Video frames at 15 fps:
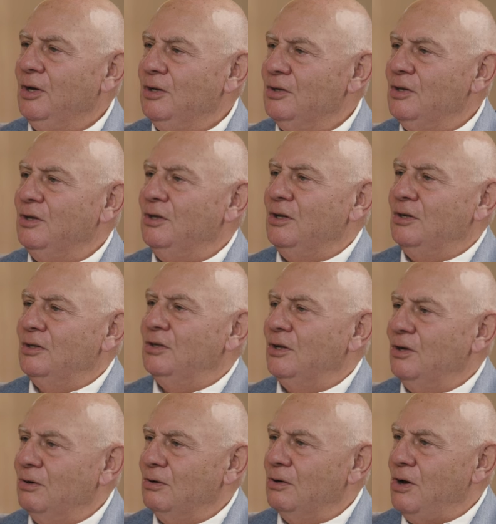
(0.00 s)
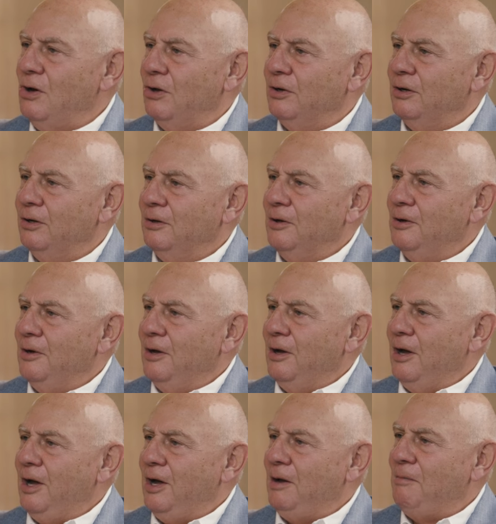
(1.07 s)
is in the eternal God.
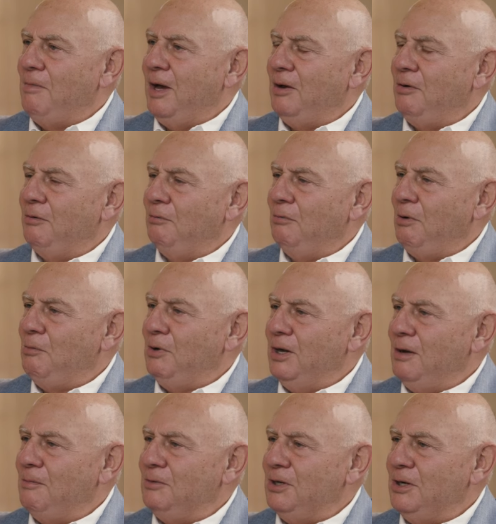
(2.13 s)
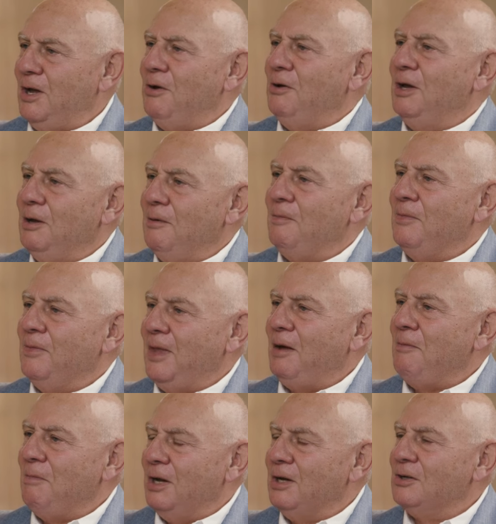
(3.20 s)
And when we come to know him,
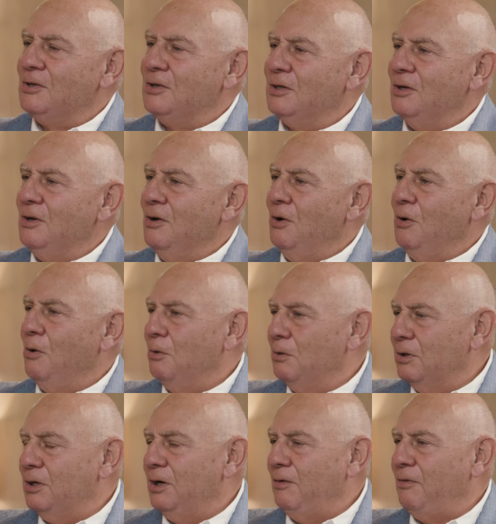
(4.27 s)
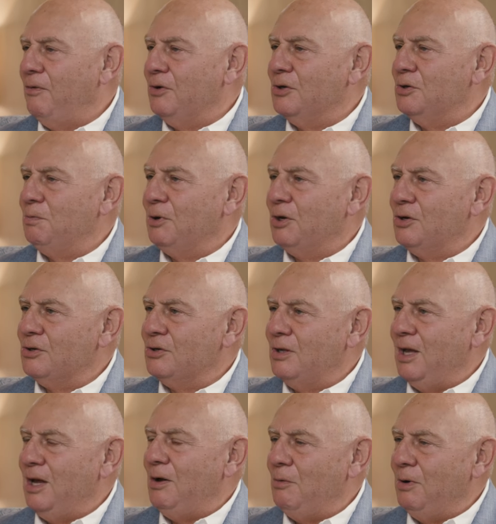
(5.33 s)
that makes all the difference because
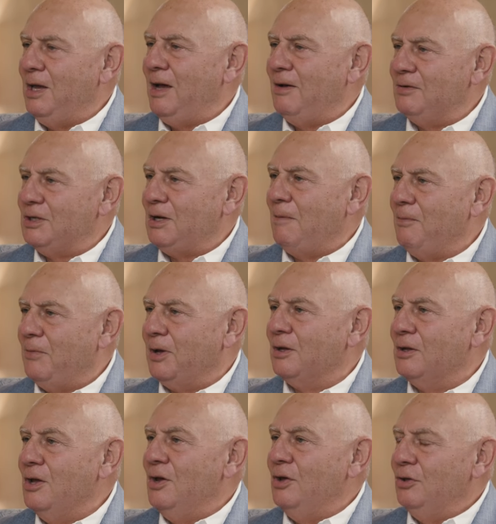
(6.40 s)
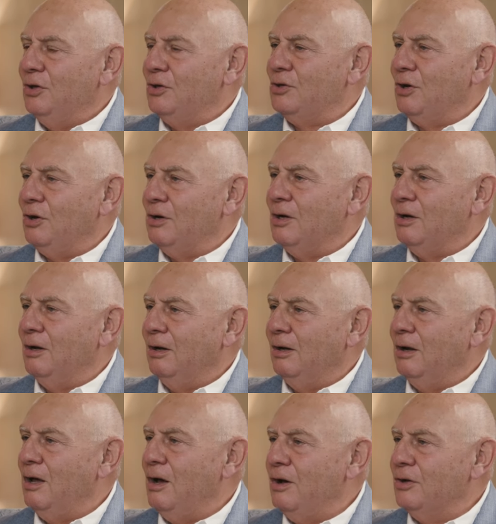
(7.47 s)
there we have something that's going to
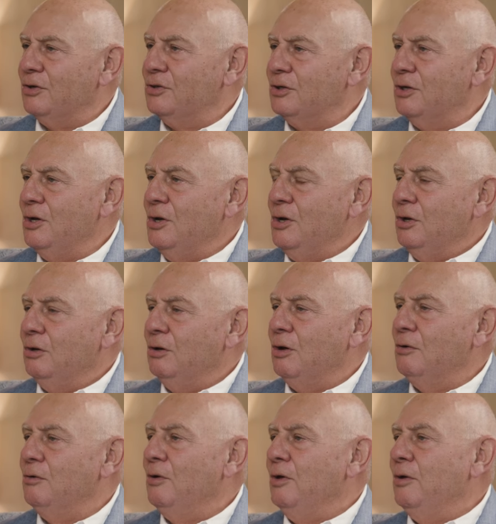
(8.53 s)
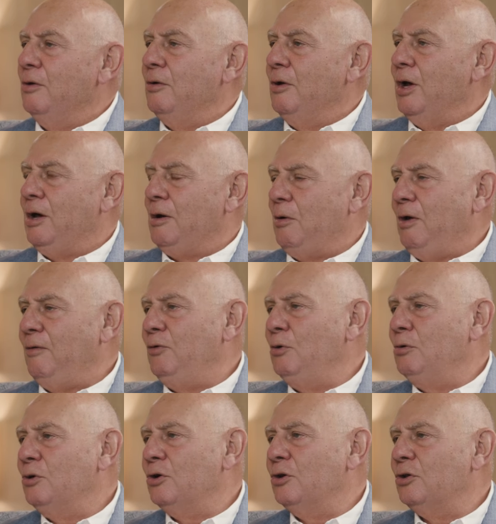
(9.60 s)
last. You know, if
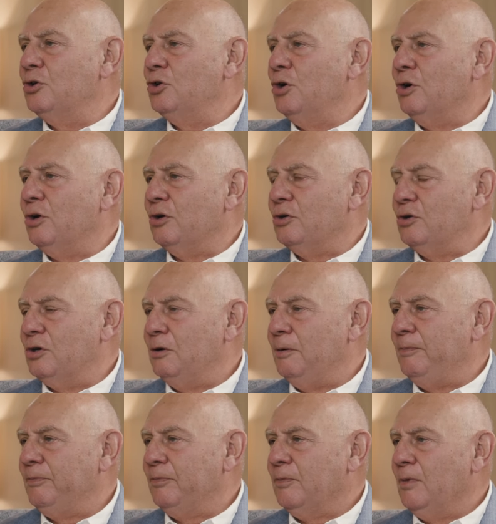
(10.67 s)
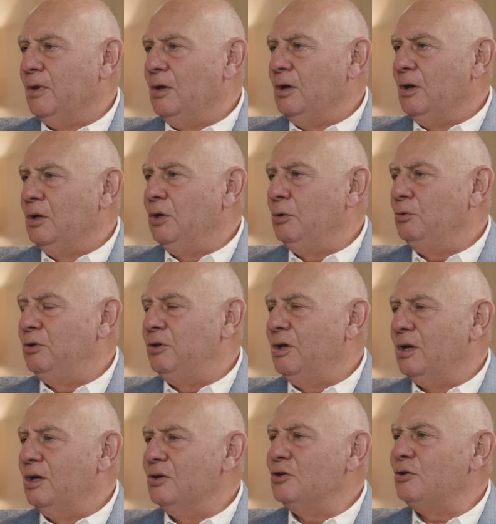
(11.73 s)
you look at the church, you would
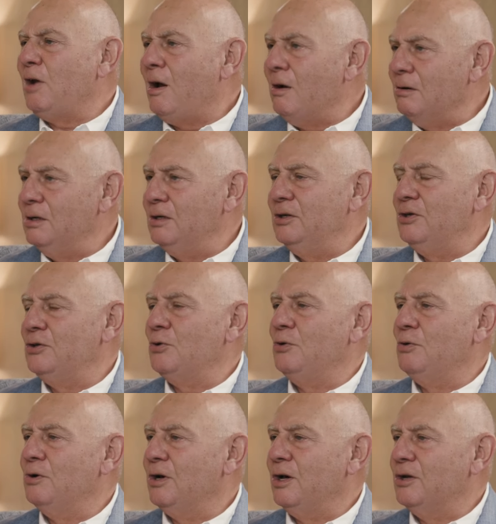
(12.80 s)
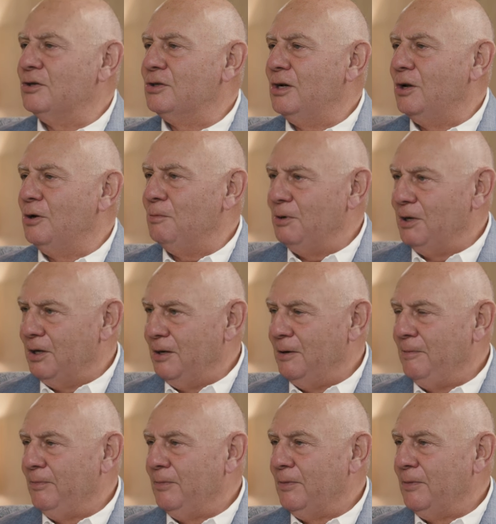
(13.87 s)
think it's totally disorganized globally.